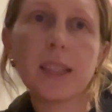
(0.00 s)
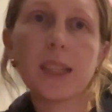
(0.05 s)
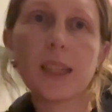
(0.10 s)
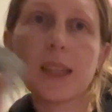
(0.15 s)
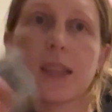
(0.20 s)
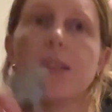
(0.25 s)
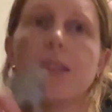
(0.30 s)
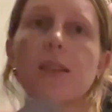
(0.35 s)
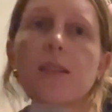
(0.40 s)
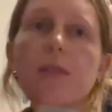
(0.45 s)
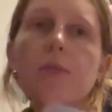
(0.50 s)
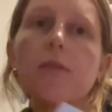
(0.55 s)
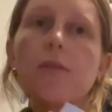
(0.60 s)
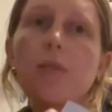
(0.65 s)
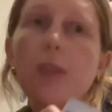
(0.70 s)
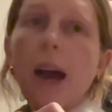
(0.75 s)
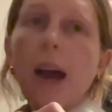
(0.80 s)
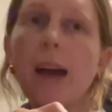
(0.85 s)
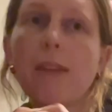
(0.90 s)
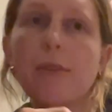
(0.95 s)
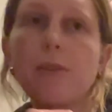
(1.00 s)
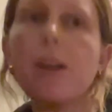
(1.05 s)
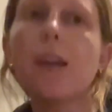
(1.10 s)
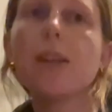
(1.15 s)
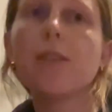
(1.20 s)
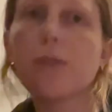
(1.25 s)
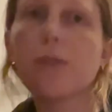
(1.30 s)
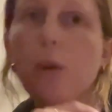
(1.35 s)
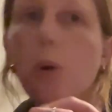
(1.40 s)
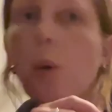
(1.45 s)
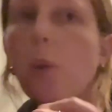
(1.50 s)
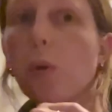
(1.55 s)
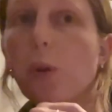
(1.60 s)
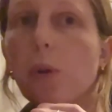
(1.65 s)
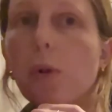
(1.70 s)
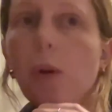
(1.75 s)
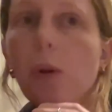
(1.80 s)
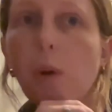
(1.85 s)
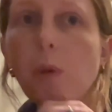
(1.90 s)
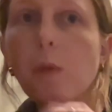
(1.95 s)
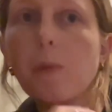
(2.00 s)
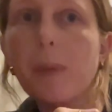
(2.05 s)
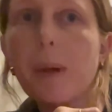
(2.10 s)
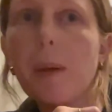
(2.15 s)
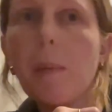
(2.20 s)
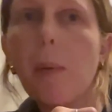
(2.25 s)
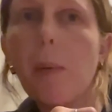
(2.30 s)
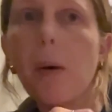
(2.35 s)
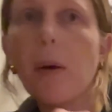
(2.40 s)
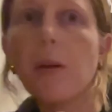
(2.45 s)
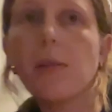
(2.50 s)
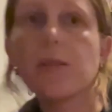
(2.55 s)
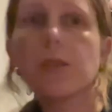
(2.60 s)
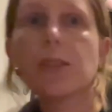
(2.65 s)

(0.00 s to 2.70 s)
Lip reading: Like this is advertised for old people,